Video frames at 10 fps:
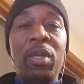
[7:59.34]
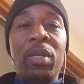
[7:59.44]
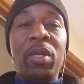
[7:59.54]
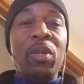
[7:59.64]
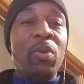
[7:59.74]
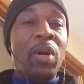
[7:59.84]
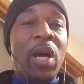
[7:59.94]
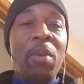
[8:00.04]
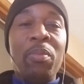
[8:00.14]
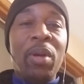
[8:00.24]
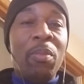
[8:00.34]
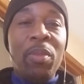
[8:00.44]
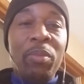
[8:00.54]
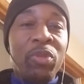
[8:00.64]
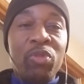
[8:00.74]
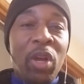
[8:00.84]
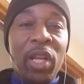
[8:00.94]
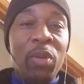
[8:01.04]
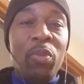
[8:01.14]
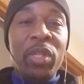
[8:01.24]
I'm
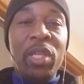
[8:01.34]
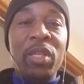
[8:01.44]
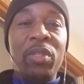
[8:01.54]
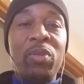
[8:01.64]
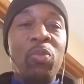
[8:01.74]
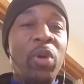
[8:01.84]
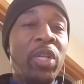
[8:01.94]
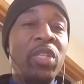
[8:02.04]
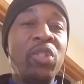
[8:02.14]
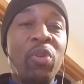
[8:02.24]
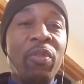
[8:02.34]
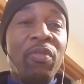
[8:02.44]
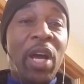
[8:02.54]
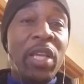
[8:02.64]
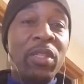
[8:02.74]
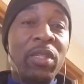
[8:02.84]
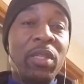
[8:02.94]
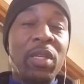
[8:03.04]
struggling with this. What is your advice?